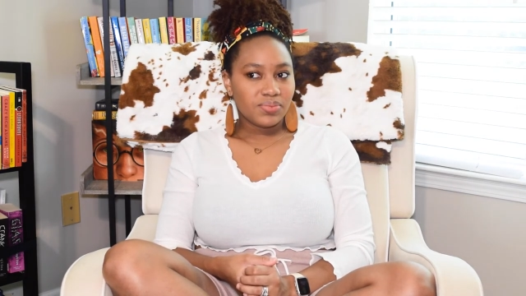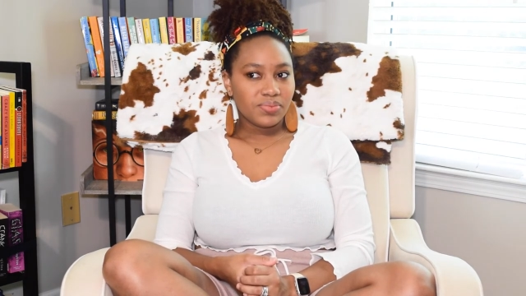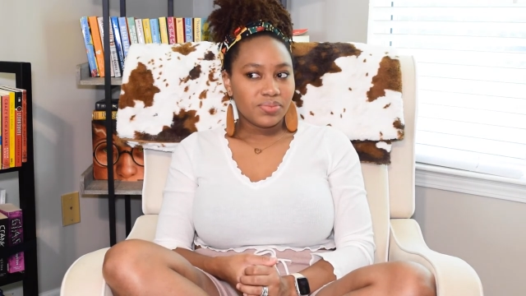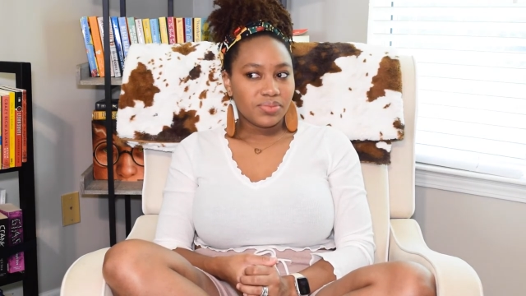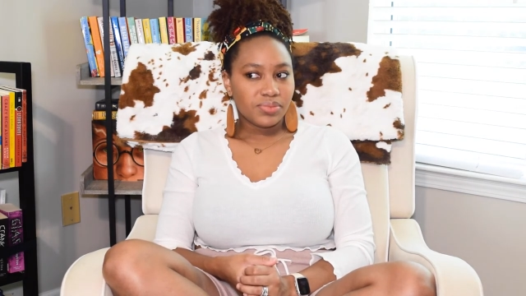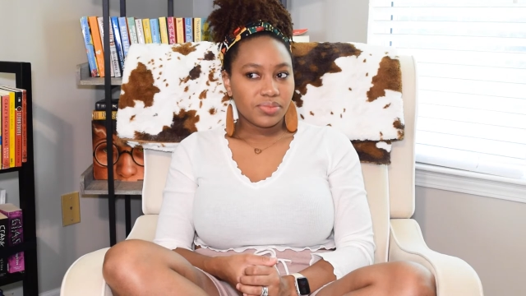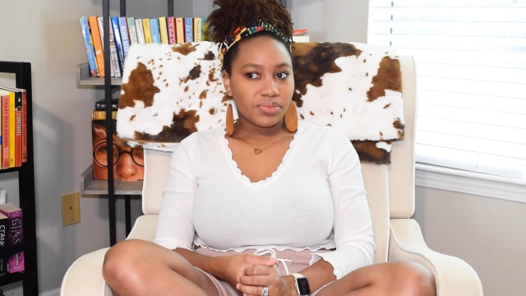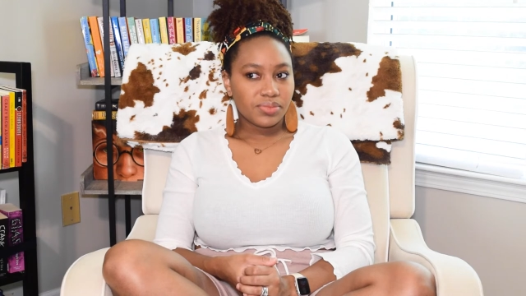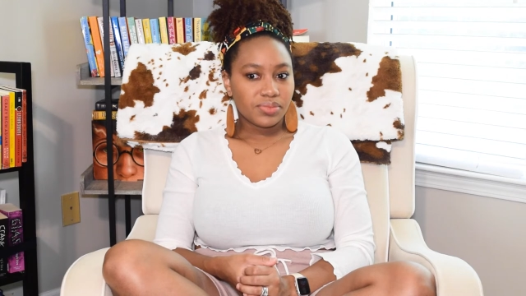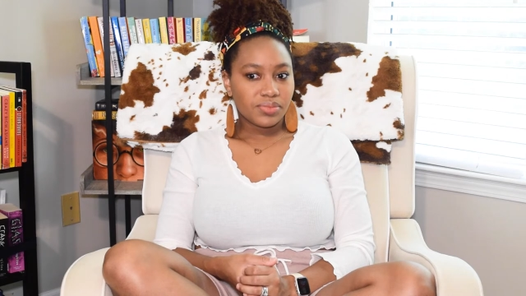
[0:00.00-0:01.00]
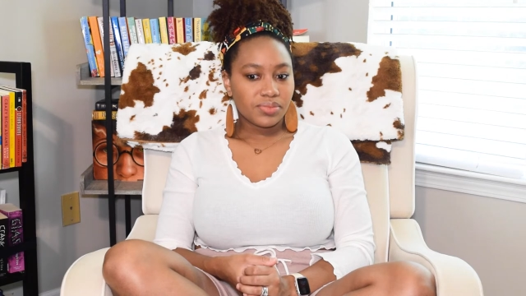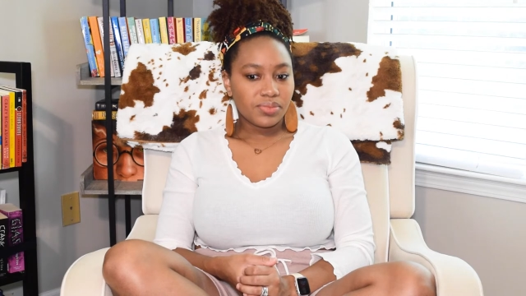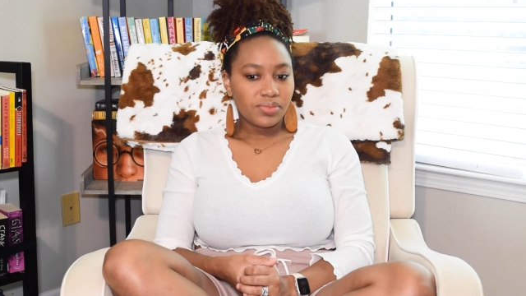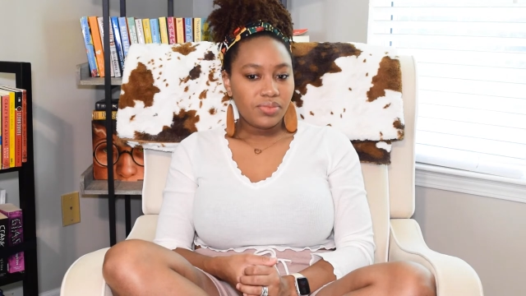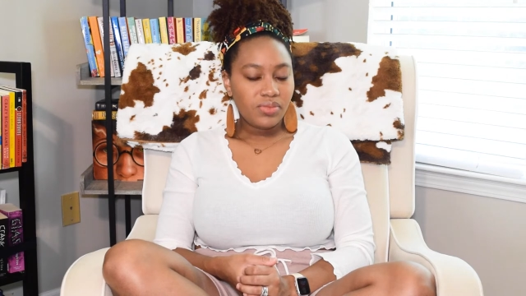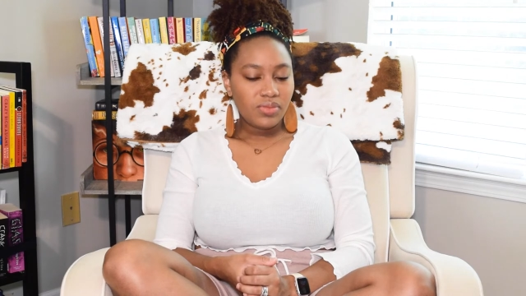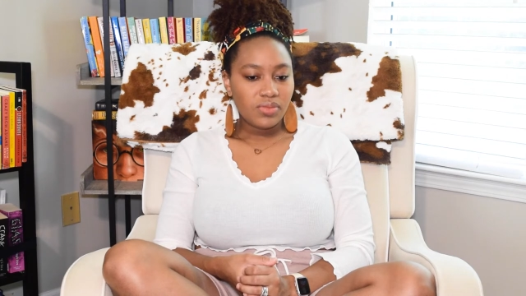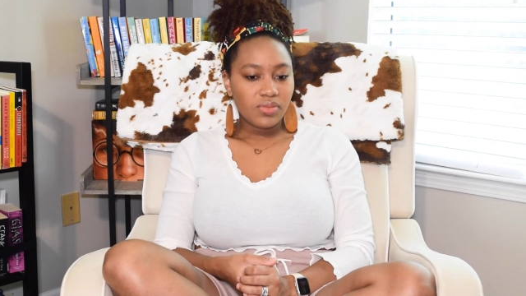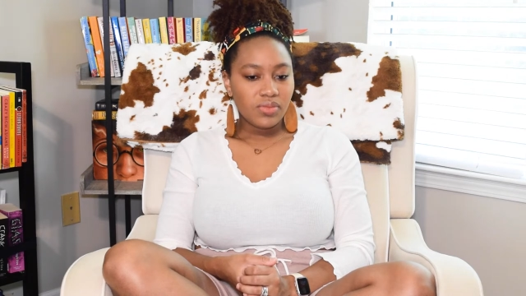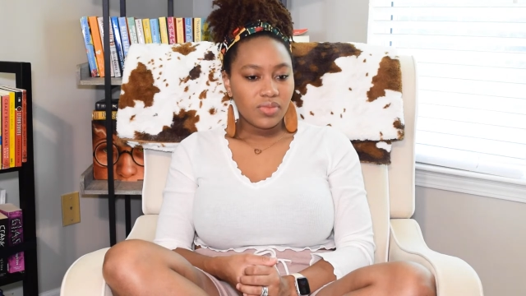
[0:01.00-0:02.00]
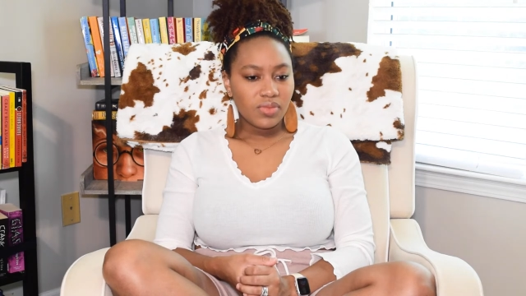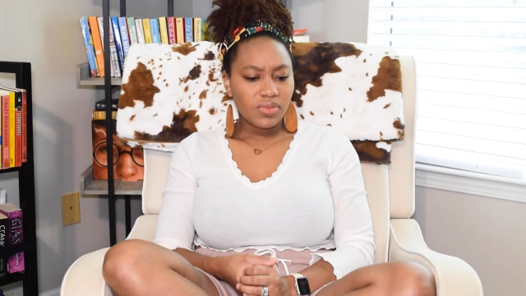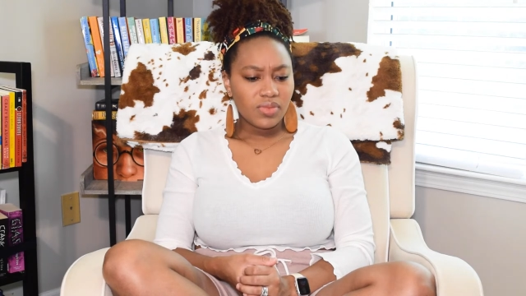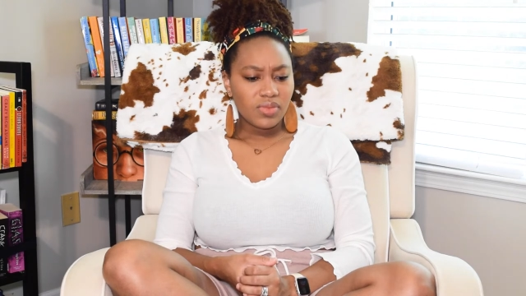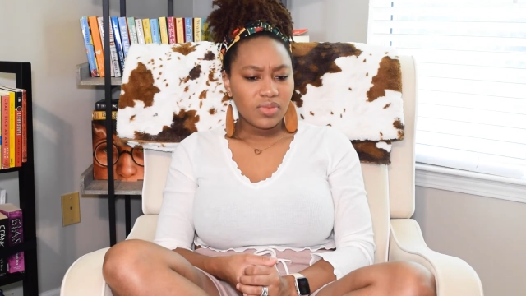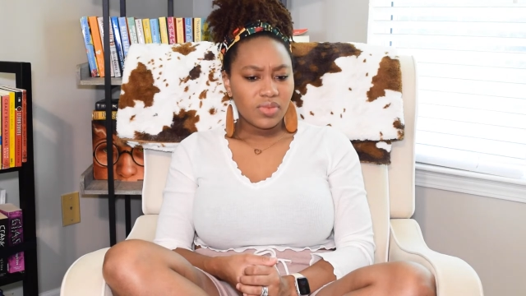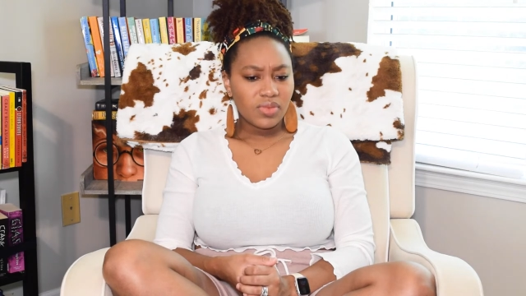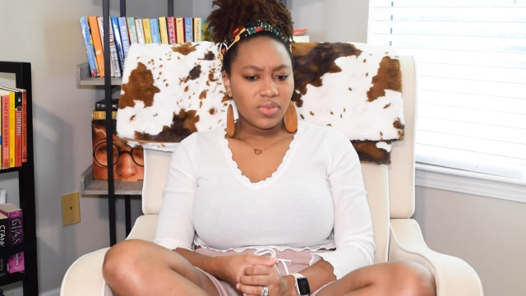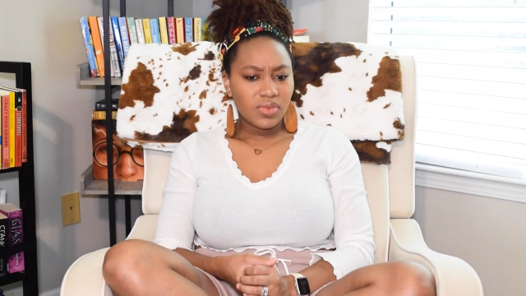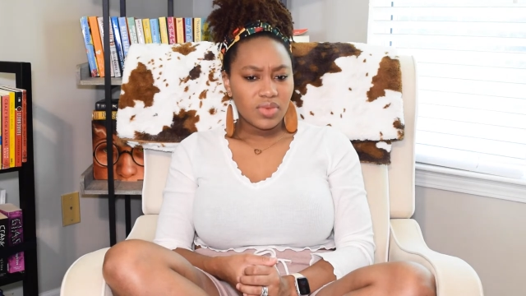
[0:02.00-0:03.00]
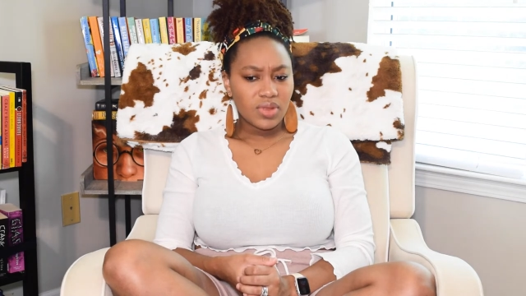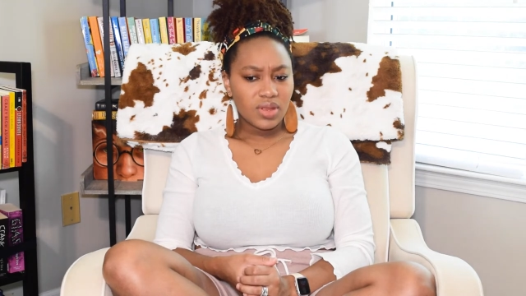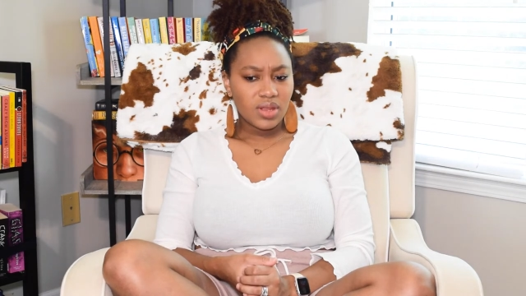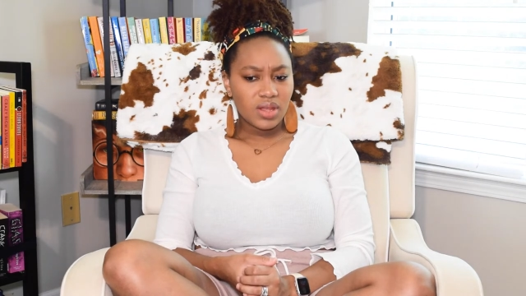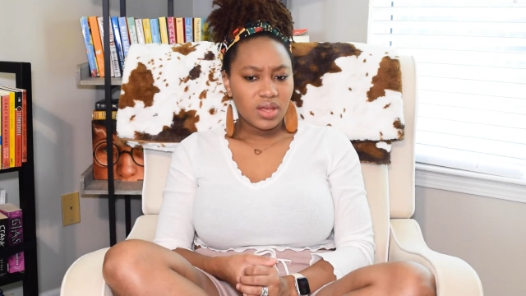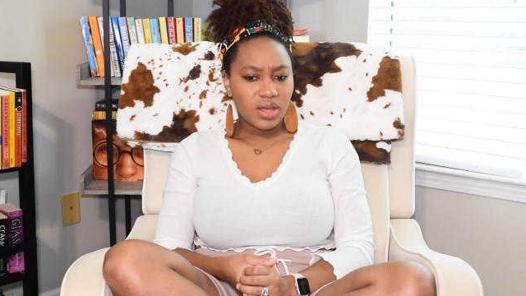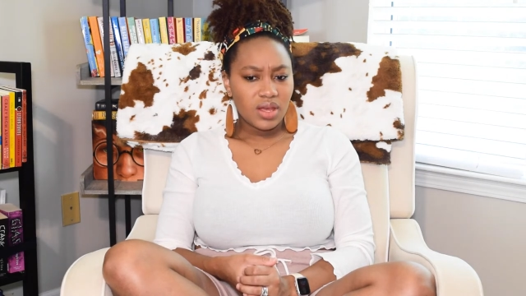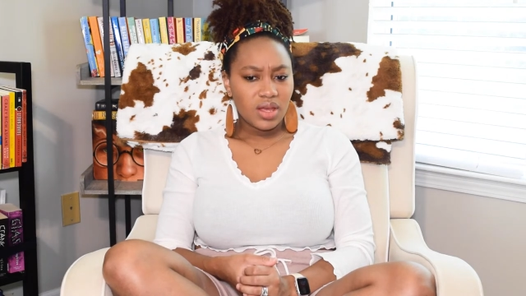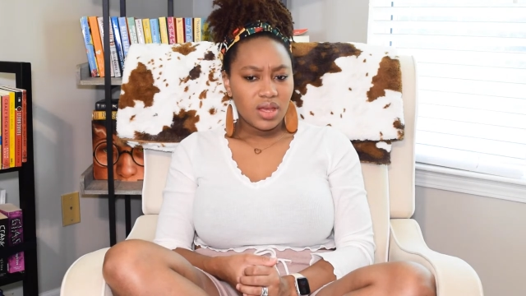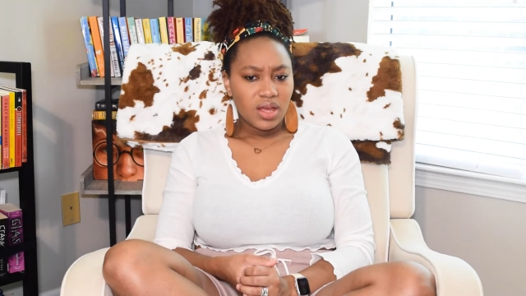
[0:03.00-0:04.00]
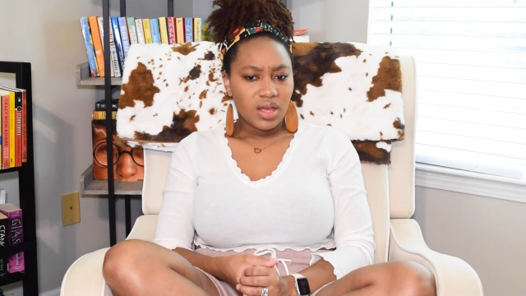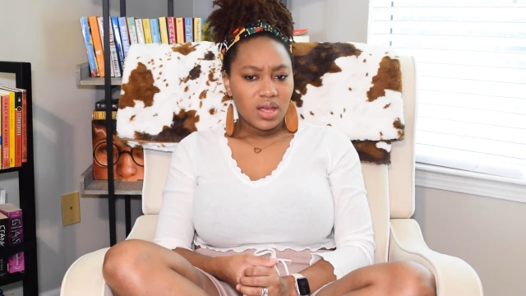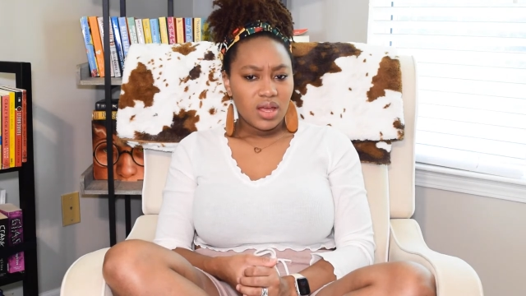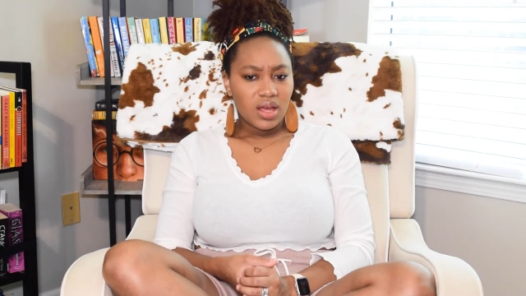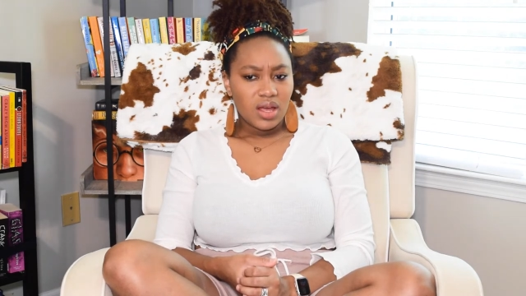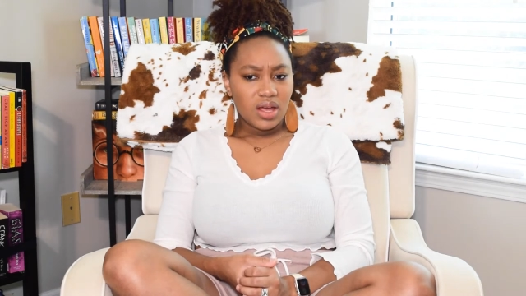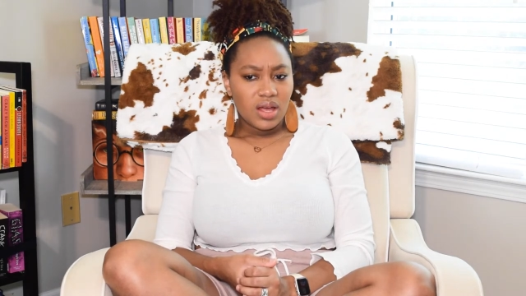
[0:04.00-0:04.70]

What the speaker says: Nothing is said.